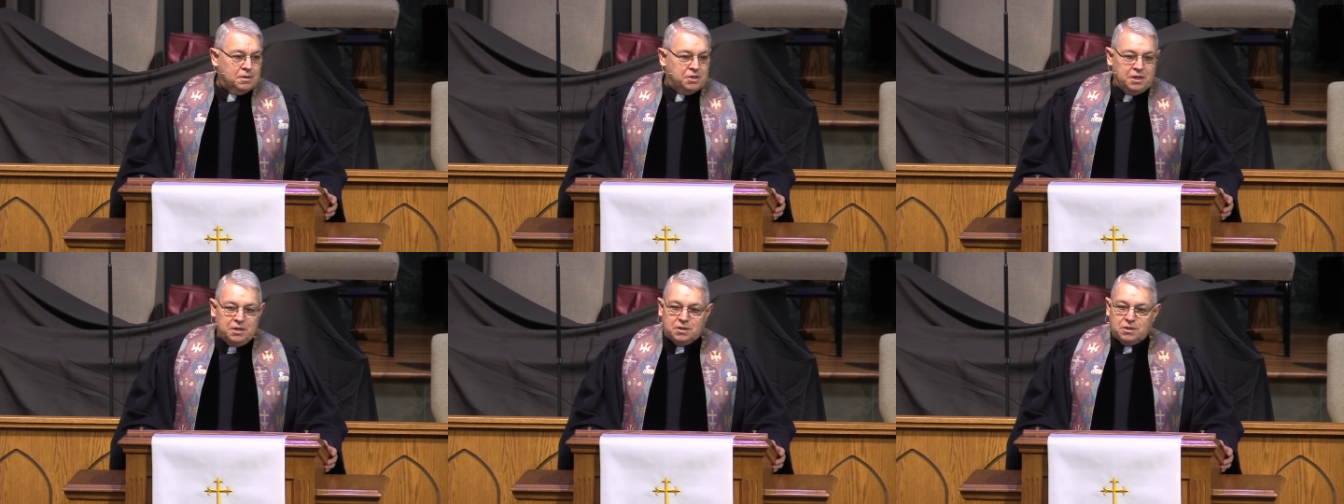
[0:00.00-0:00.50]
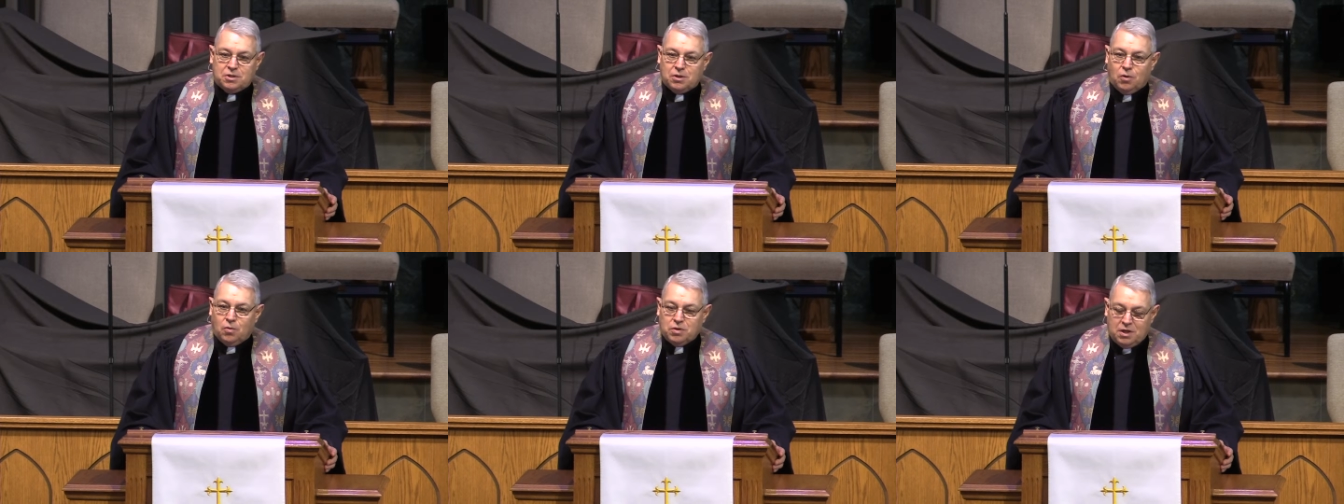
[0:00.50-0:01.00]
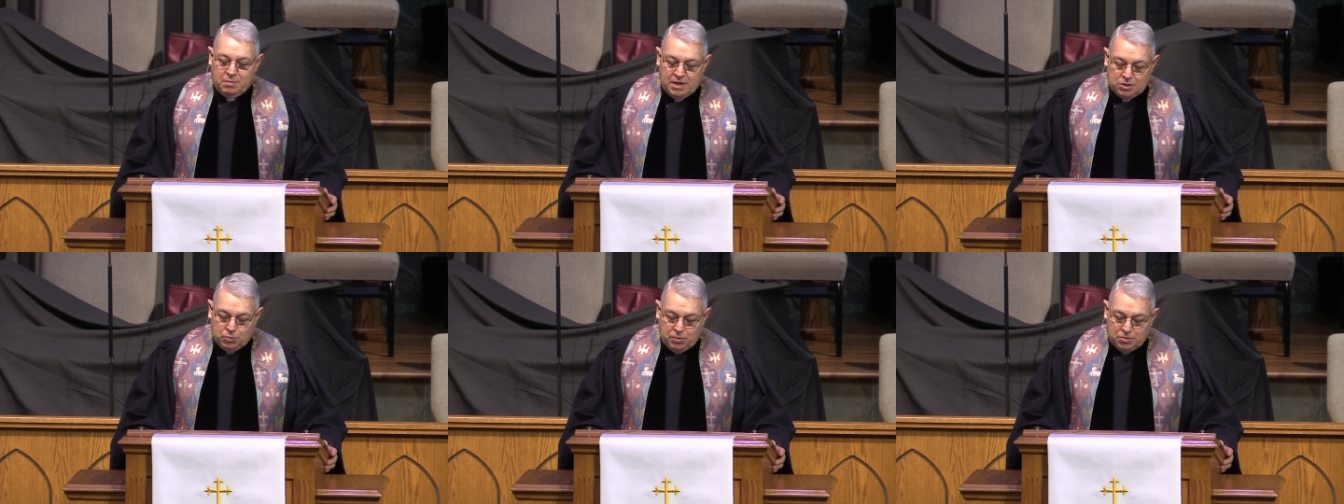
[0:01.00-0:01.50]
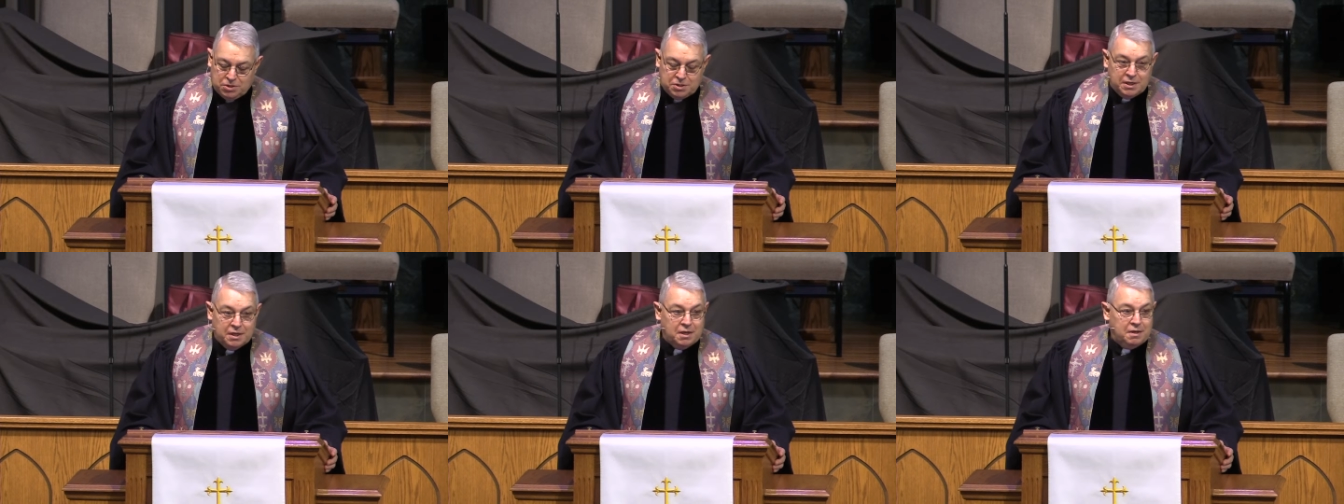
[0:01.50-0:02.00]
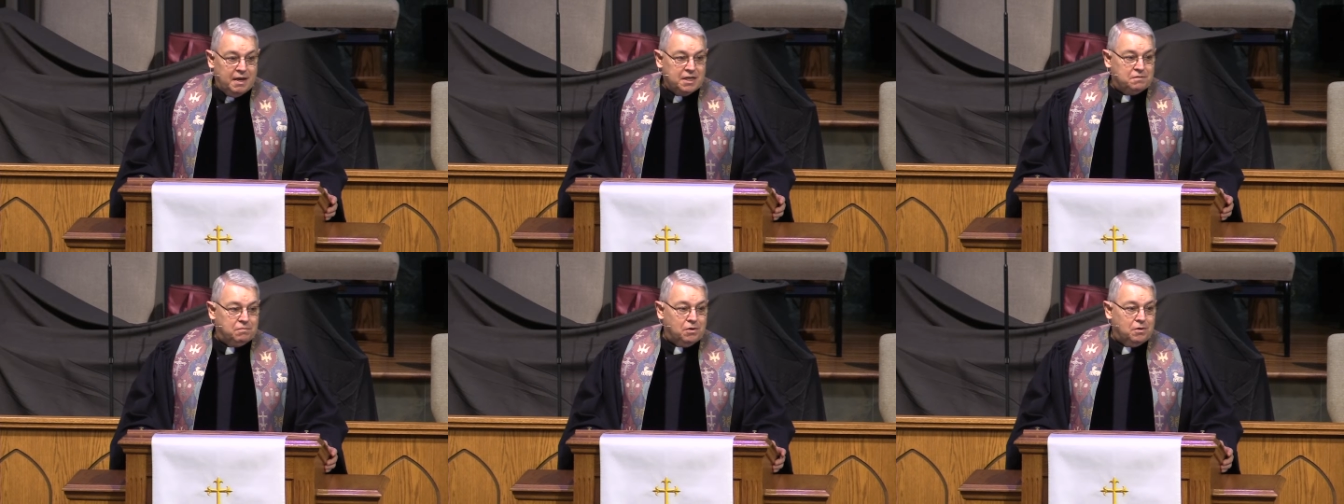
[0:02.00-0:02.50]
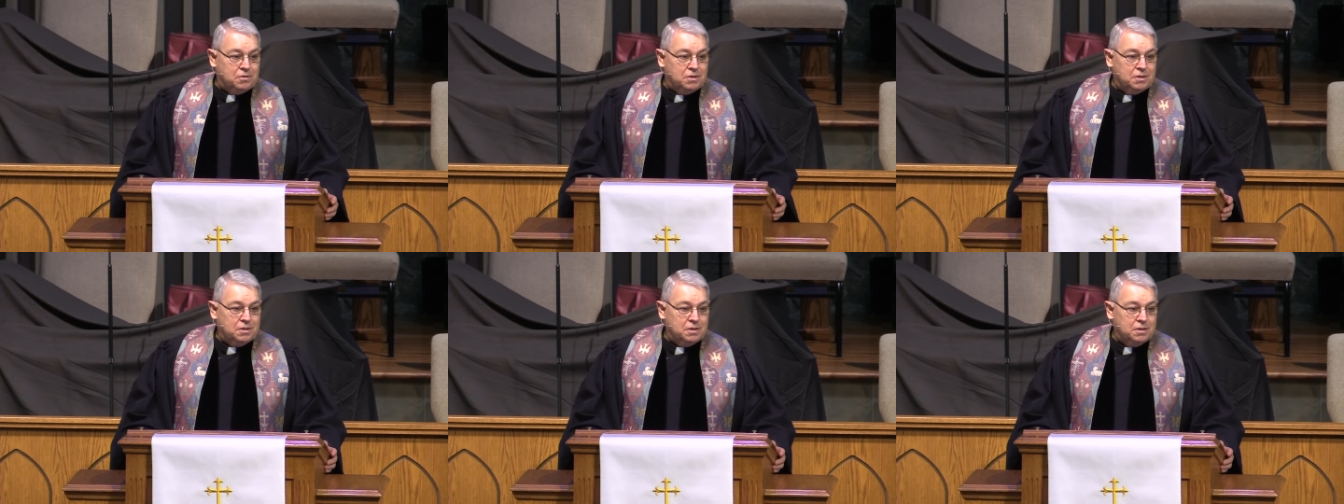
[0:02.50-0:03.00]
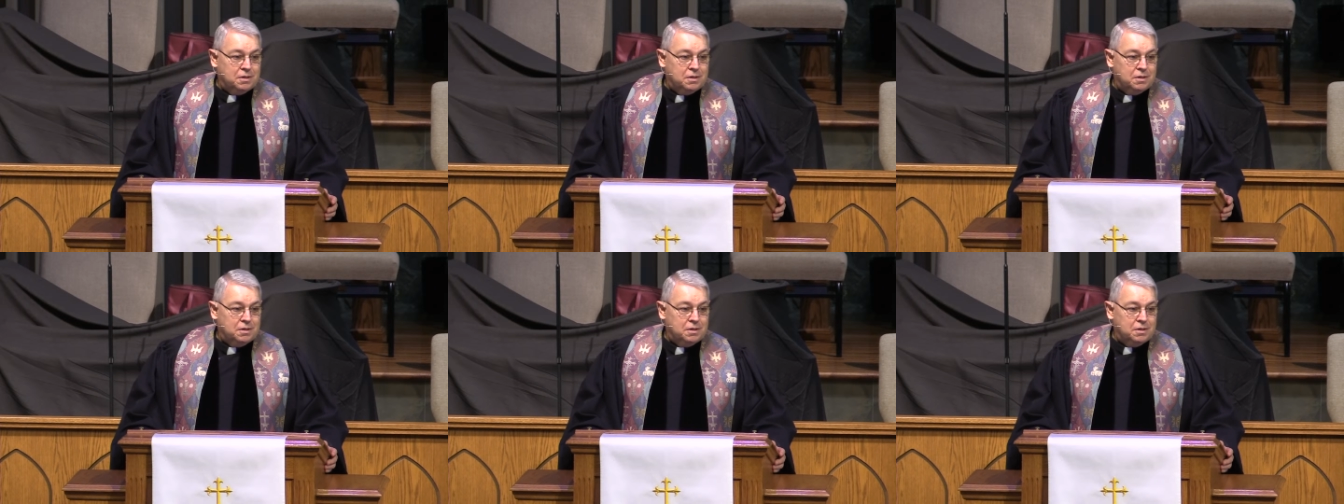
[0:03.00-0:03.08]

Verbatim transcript: Jesus told him, as we will see in the next verse,